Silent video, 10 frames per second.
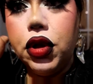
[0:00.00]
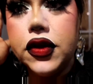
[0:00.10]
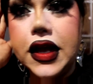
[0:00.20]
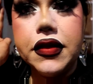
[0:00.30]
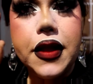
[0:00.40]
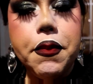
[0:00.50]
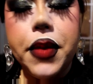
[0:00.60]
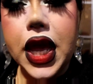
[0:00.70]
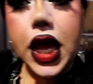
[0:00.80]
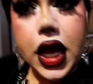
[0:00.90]
pulled out the
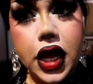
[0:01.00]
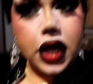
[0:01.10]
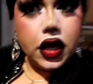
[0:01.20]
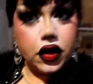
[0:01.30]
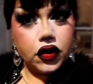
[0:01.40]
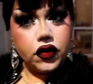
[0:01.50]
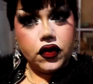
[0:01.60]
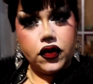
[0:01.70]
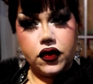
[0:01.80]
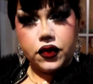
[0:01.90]

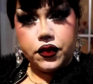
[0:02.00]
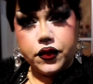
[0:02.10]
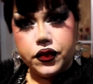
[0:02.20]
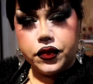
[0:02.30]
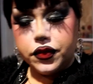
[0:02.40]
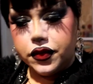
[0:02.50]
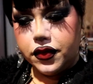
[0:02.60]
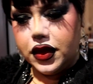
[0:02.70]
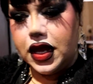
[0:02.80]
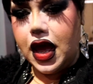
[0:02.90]
bangs
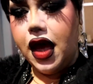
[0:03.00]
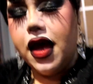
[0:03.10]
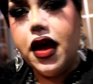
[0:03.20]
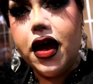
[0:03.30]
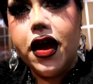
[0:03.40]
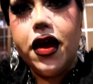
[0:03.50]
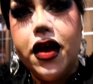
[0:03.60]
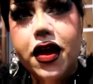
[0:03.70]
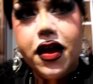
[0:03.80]
yeah.